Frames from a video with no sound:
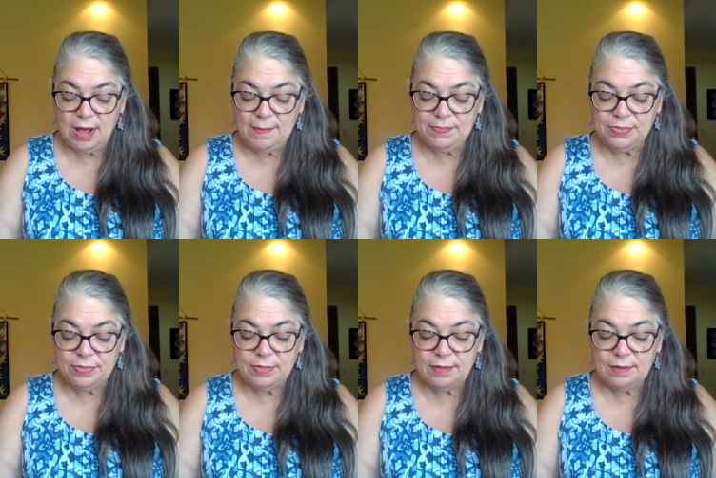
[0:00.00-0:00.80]

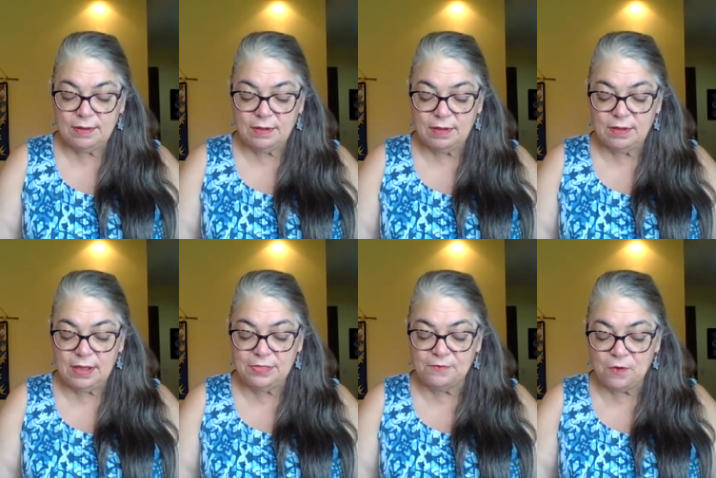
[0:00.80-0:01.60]
um,
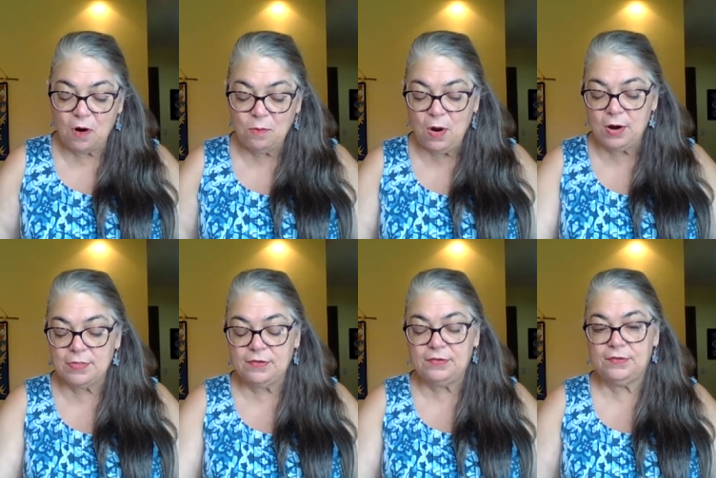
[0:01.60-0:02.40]
in the
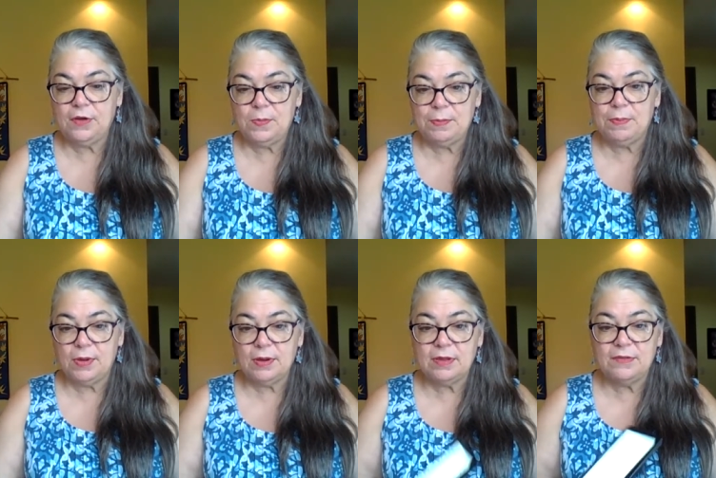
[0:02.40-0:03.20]
foreword of the stupid
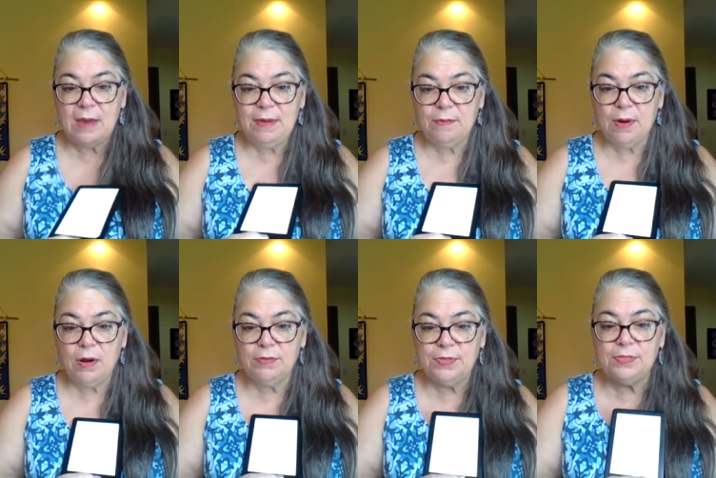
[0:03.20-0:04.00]
book, Debi
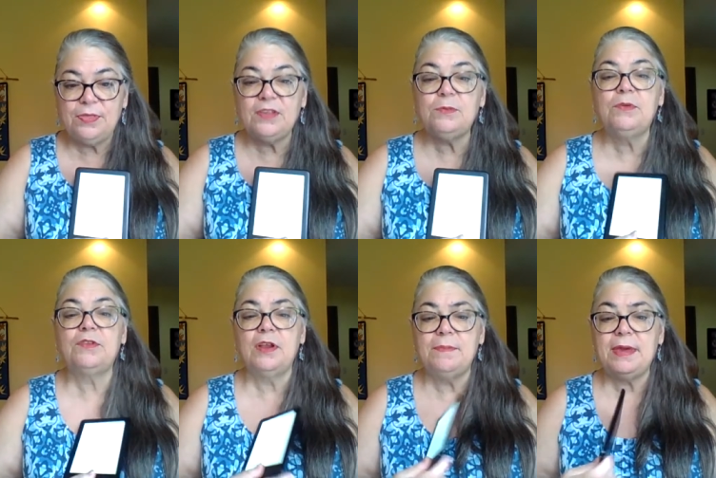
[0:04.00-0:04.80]
wrote that this
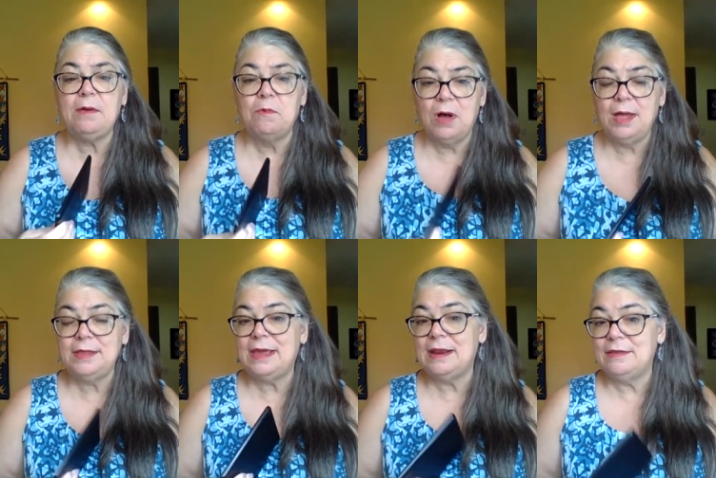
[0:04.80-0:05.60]
was going to be
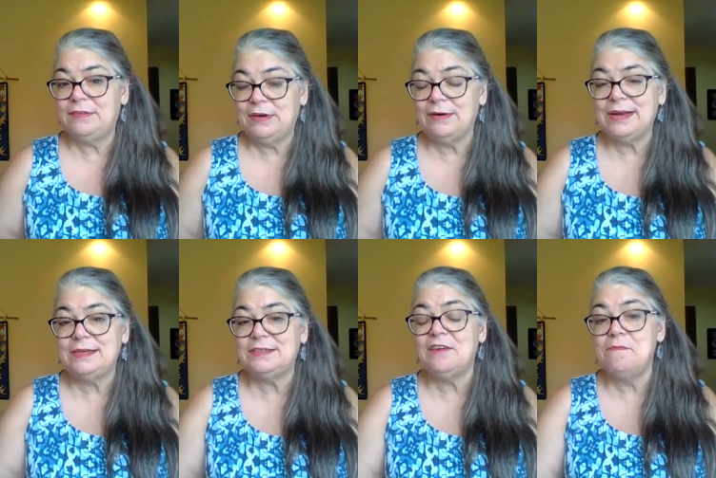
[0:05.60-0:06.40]
one in a
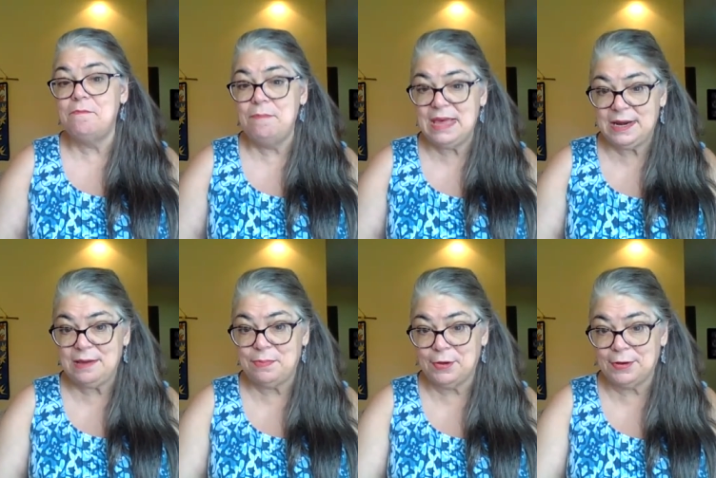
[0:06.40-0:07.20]
series of
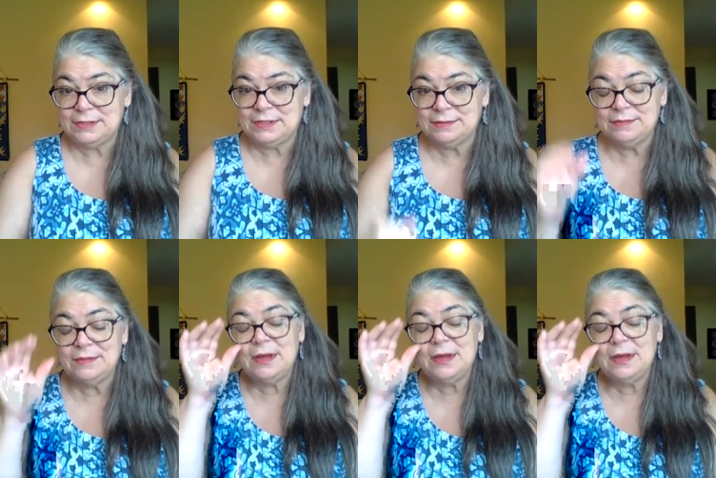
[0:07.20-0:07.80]
many books.